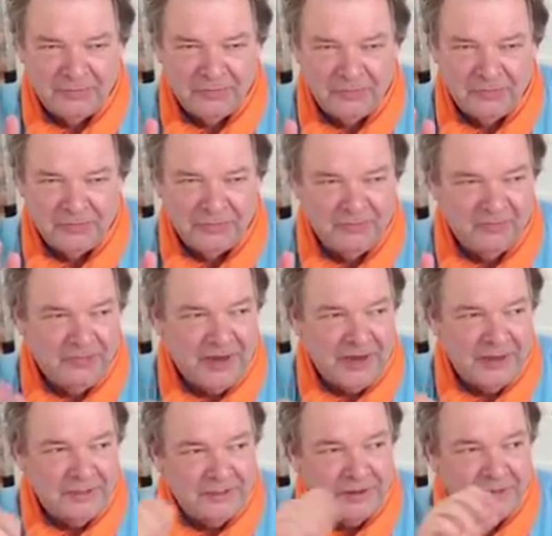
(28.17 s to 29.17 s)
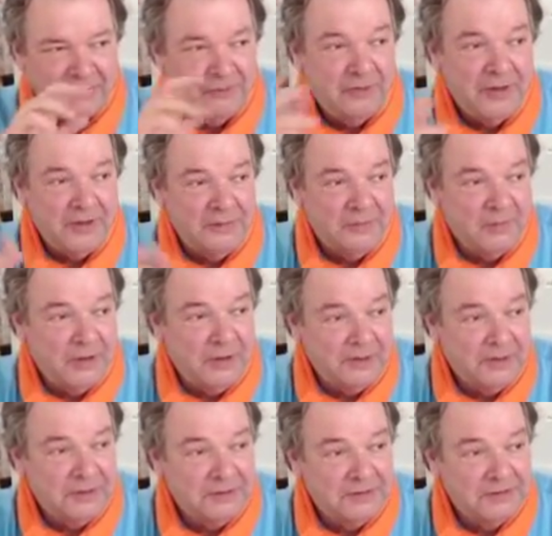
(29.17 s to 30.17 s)
short and fat, but it's red and white
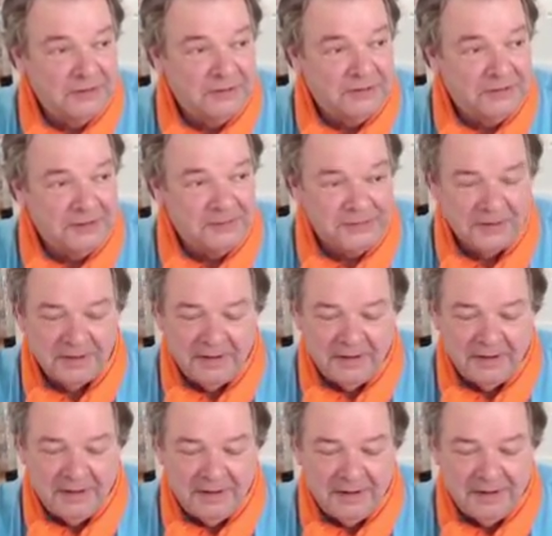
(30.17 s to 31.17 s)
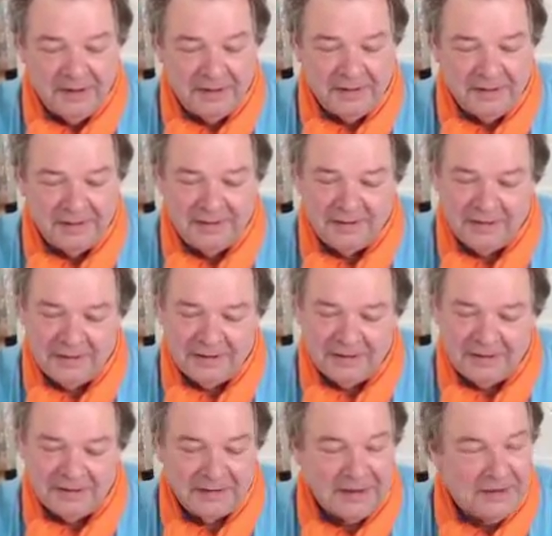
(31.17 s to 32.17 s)
stripes, and
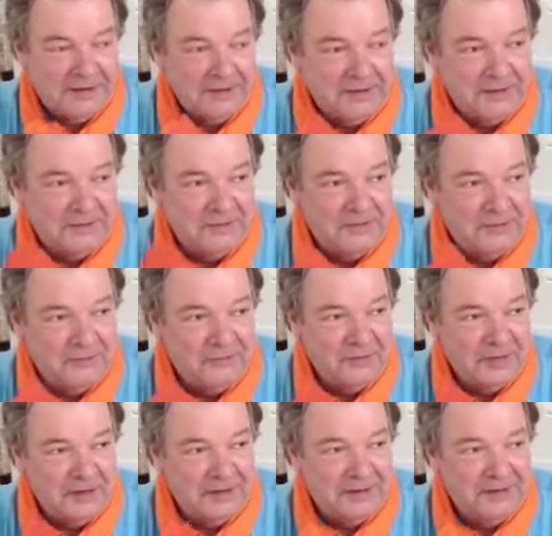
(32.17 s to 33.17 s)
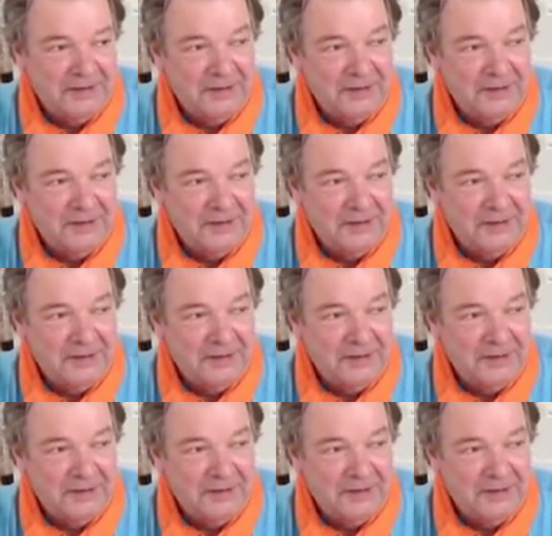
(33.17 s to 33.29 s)
that is the red.